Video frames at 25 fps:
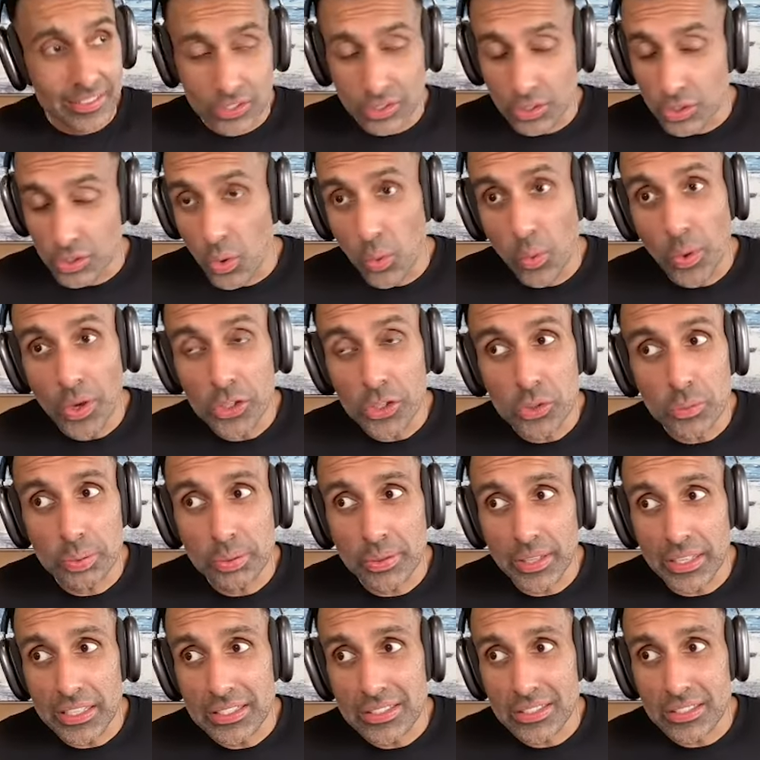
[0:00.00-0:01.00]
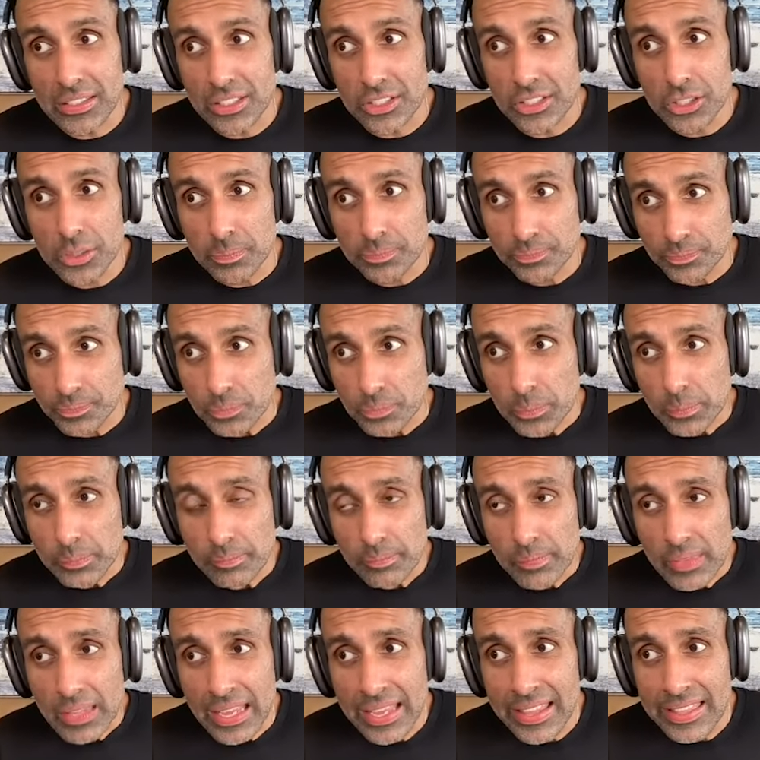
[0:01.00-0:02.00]
to going to places,
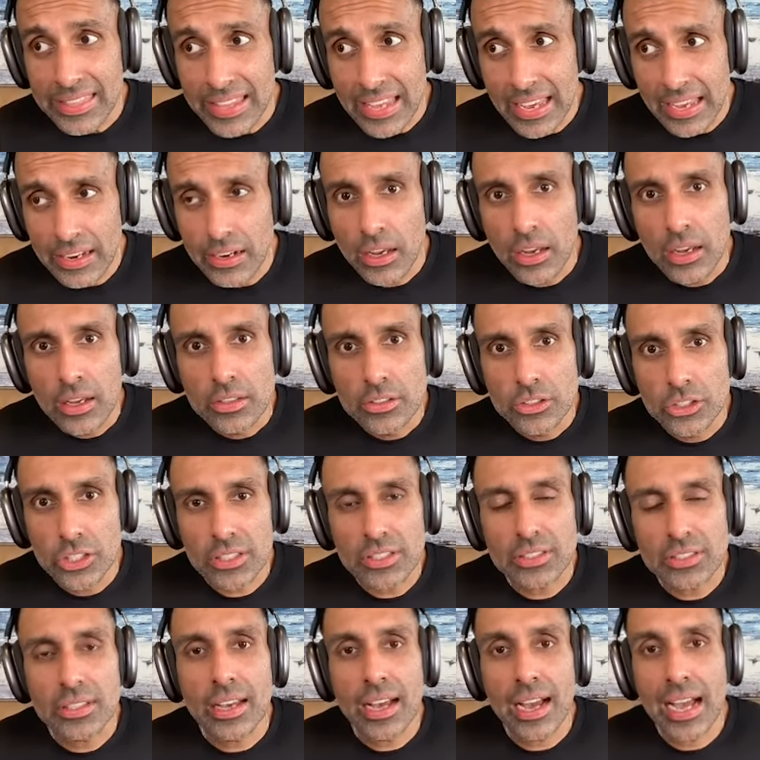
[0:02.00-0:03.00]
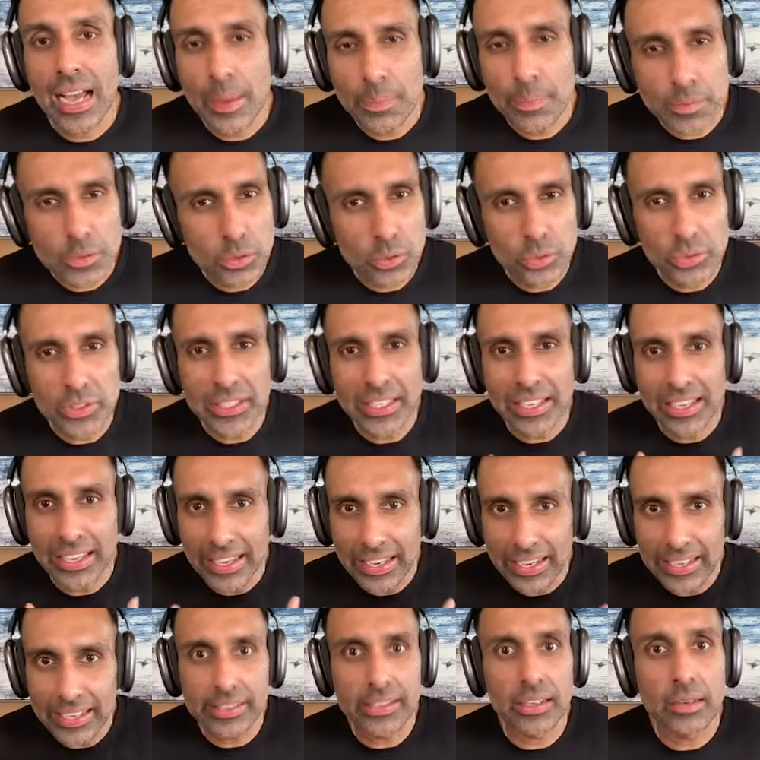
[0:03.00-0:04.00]
and then just absolutely
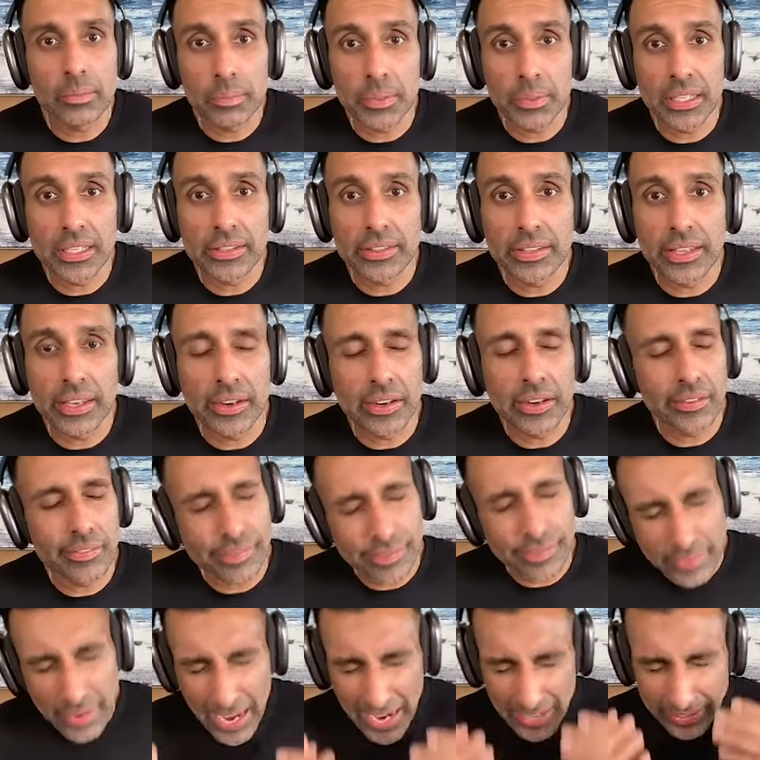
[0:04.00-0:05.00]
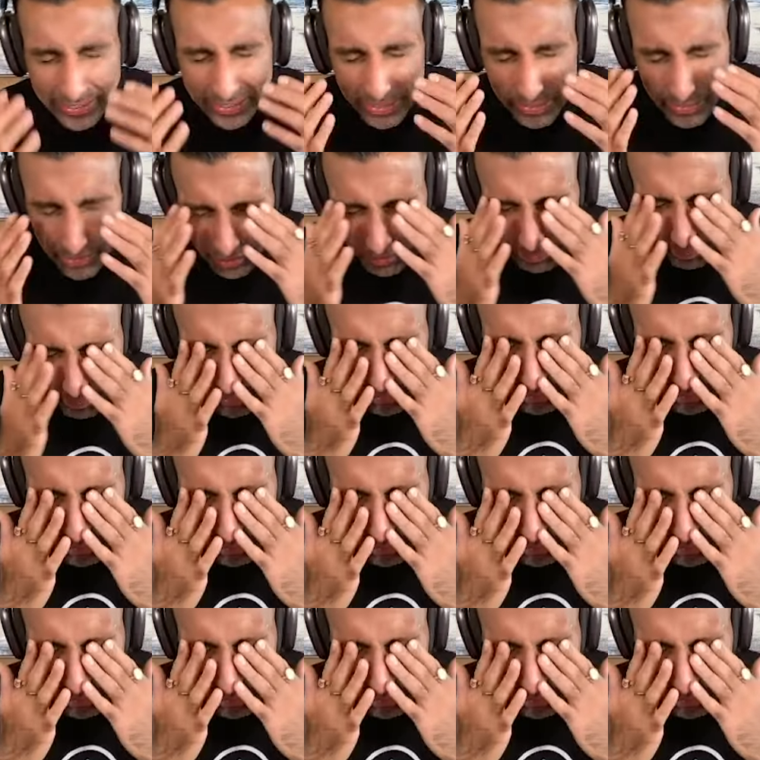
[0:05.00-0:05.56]
hated being there. In fact, it just